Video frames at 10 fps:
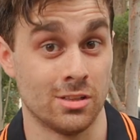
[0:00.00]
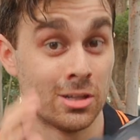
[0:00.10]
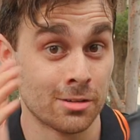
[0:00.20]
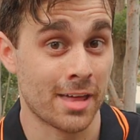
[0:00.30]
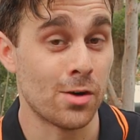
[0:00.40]
a
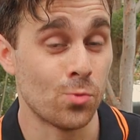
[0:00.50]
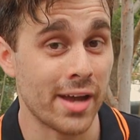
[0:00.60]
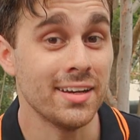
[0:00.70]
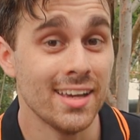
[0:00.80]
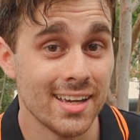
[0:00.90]
lot of that
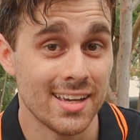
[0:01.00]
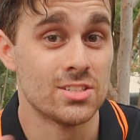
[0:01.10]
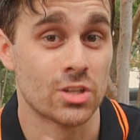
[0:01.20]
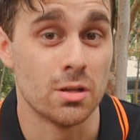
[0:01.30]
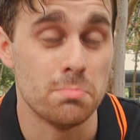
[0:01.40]
weight is
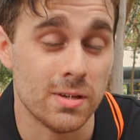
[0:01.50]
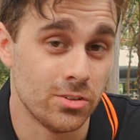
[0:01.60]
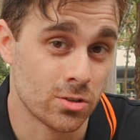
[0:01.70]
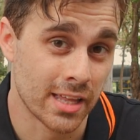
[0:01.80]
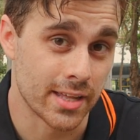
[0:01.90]
going to be in
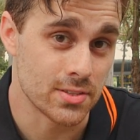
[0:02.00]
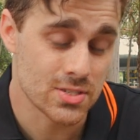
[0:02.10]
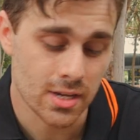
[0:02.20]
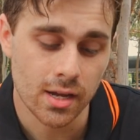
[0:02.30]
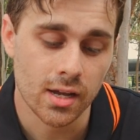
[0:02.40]
your
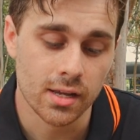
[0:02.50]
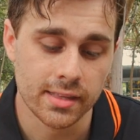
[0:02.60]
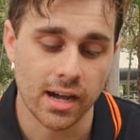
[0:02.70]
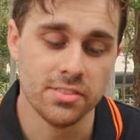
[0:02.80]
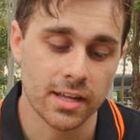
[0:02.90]
lens.
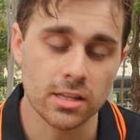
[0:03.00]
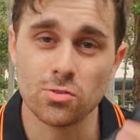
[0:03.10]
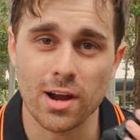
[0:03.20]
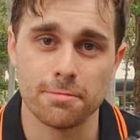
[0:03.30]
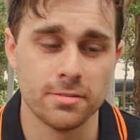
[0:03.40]
Now, another
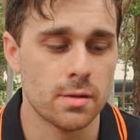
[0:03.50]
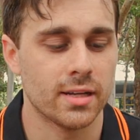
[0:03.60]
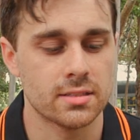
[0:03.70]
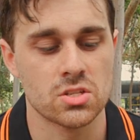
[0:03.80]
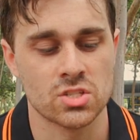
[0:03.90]
great thing
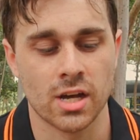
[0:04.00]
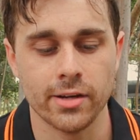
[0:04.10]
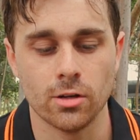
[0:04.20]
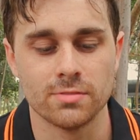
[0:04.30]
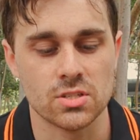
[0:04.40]
about the
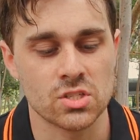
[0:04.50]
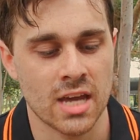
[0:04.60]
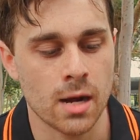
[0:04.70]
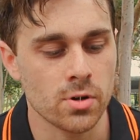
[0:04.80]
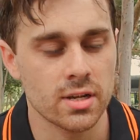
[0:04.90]
design of this
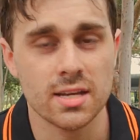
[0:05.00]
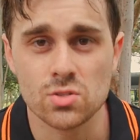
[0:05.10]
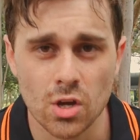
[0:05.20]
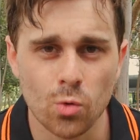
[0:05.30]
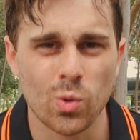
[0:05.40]
camera is,
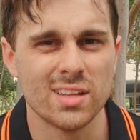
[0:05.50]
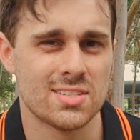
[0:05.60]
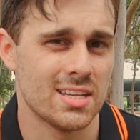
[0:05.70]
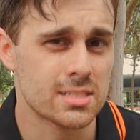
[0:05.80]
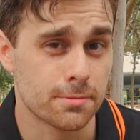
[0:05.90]
while this
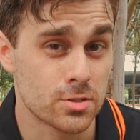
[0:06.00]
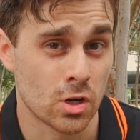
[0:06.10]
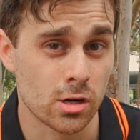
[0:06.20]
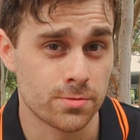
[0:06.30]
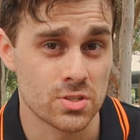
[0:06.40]
is a
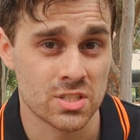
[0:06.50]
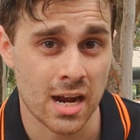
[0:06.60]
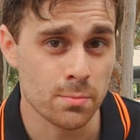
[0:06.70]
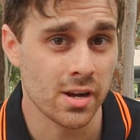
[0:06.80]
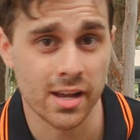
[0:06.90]
photographer's
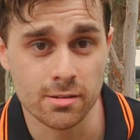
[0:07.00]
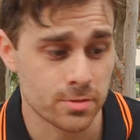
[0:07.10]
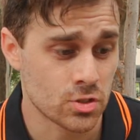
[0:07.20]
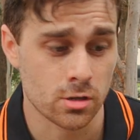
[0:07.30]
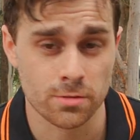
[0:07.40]
camera and
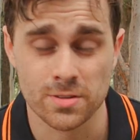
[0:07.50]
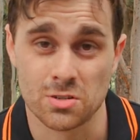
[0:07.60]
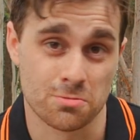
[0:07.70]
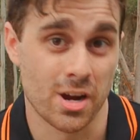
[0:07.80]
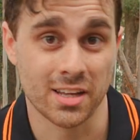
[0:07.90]
photographers are
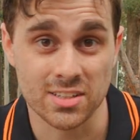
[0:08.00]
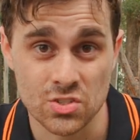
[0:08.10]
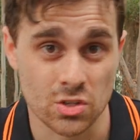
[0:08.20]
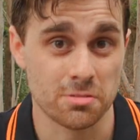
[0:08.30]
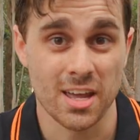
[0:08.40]
rarely
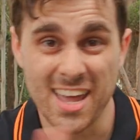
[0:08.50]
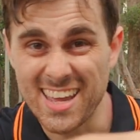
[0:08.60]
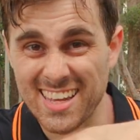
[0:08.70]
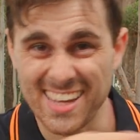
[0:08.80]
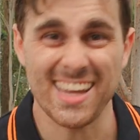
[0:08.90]
sort of
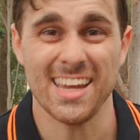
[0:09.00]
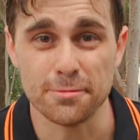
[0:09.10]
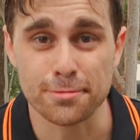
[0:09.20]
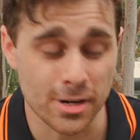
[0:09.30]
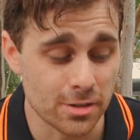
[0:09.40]
in
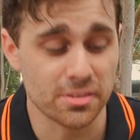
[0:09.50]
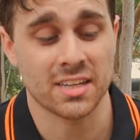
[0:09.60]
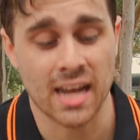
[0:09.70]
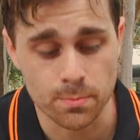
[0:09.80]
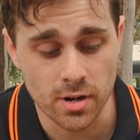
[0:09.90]
front of the
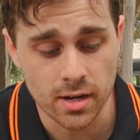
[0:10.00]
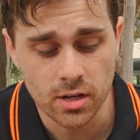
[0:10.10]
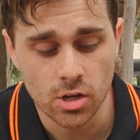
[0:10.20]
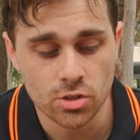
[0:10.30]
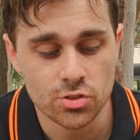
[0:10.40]
camera,
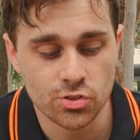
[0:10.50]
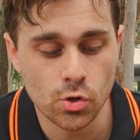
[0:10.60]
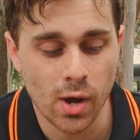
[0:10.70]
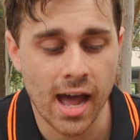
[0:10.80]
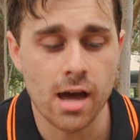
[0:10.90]
you
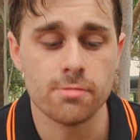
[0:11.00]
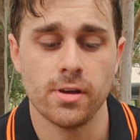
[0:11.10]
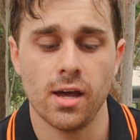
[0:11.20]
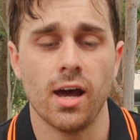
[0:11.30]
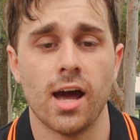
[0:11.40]
do have
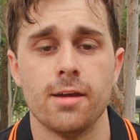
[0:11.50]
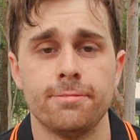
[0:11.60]
a